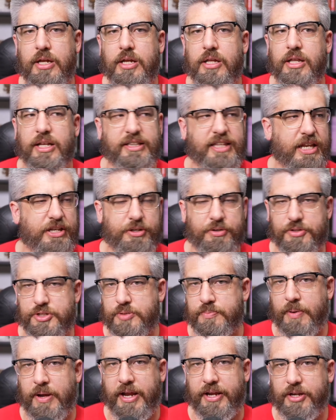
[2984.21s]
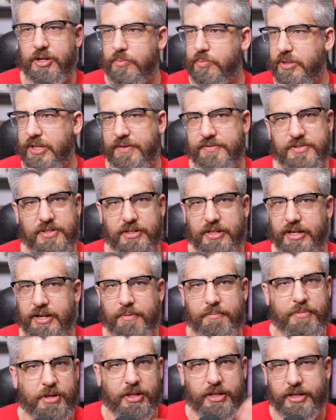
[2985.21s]
Like that dude Spike who believes in like a
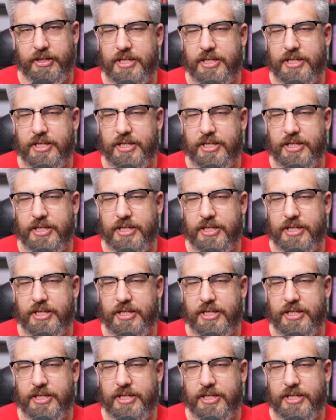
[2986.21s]
million.